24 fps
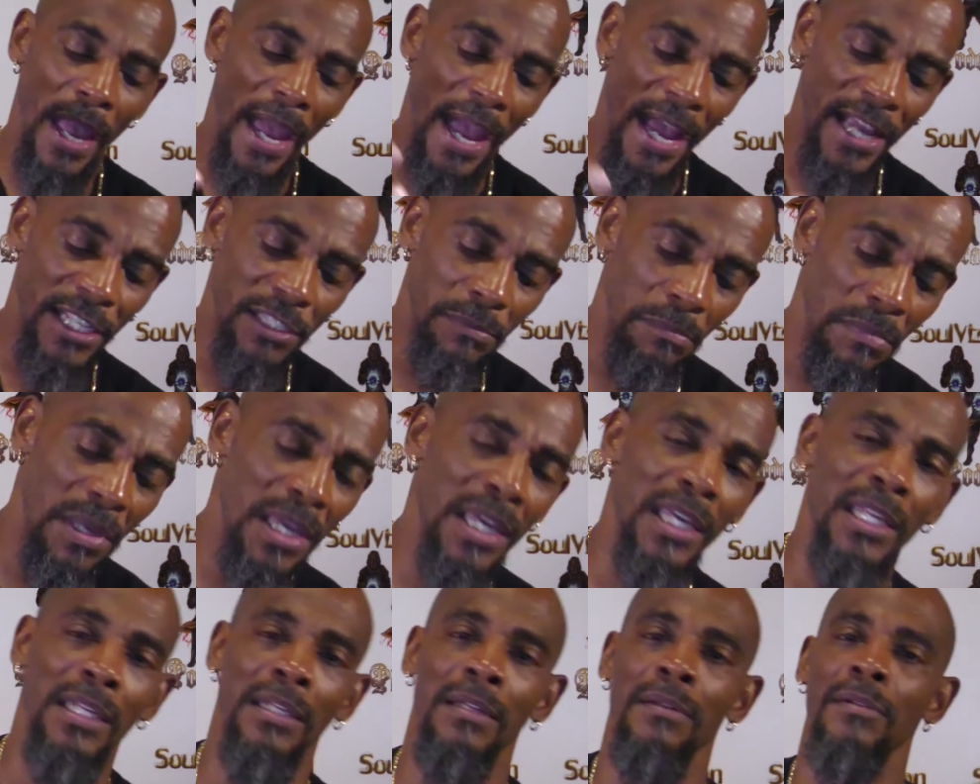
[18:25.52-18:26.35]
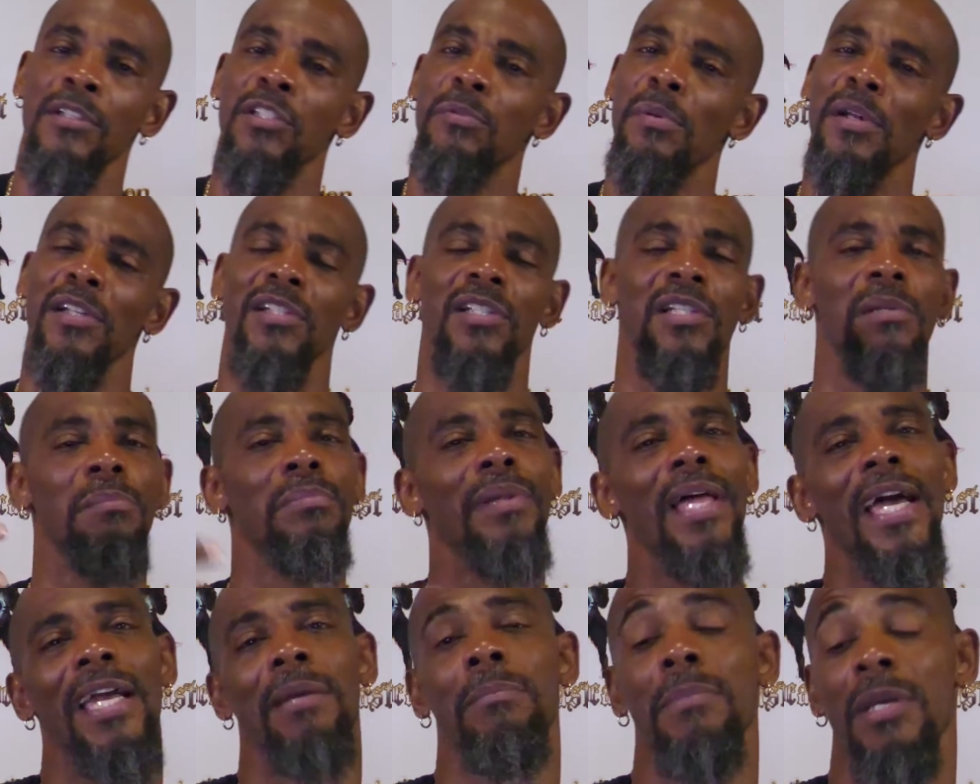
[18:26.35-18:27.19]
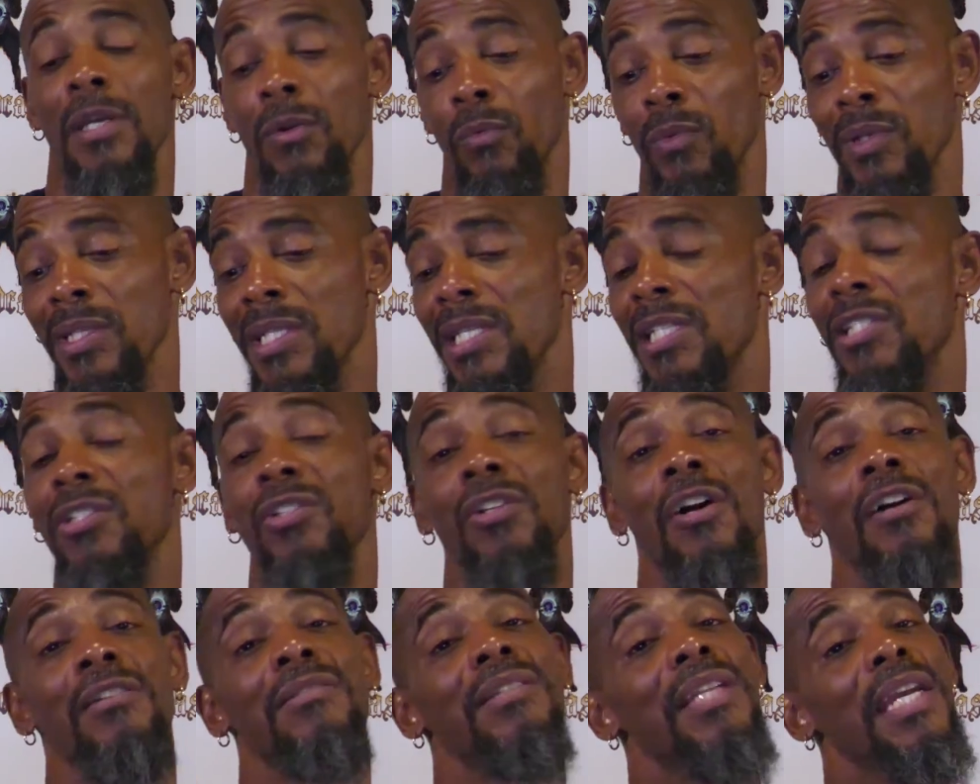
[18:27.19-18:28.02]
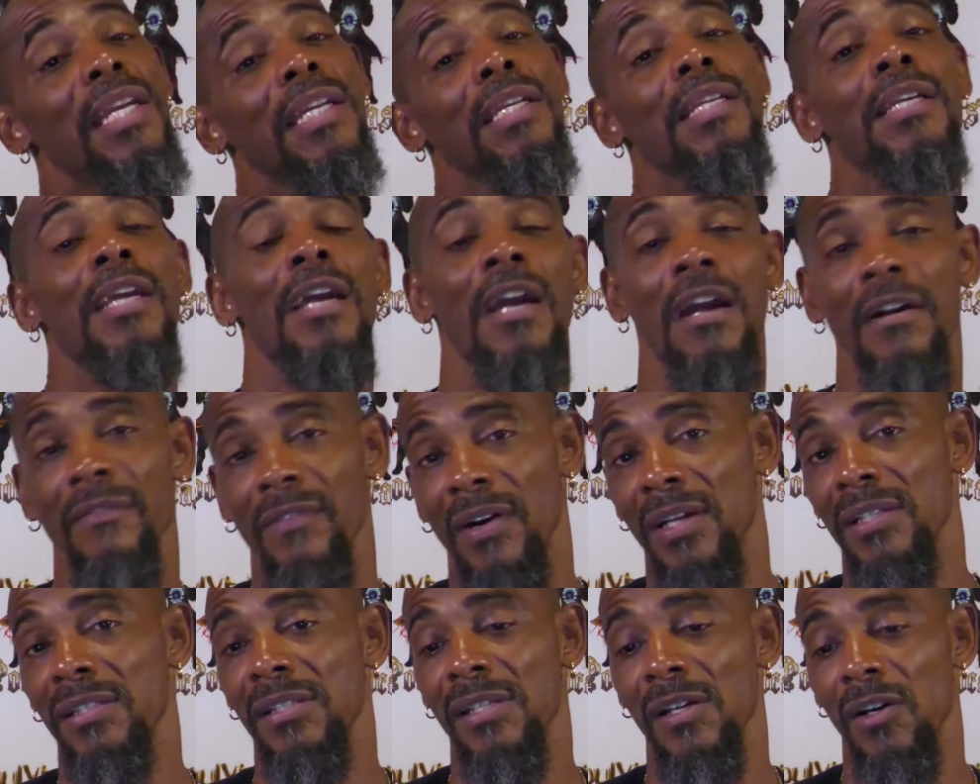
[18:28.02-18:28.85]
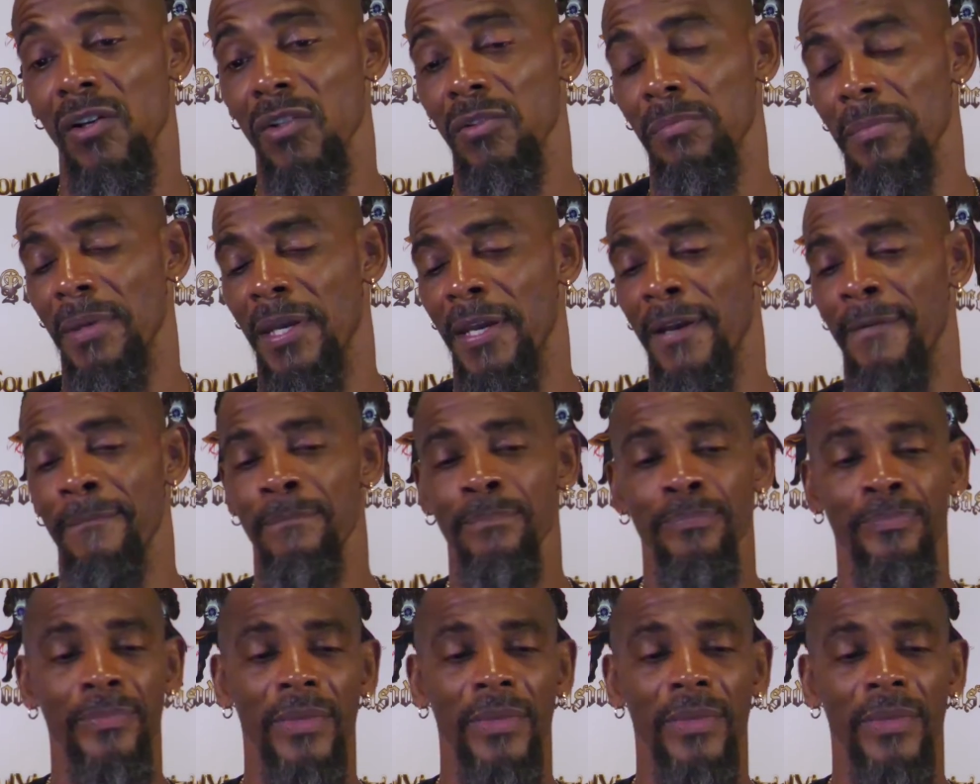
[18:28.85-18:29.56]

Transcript: as men, especially black men, we need to start taking care of ourselves, man.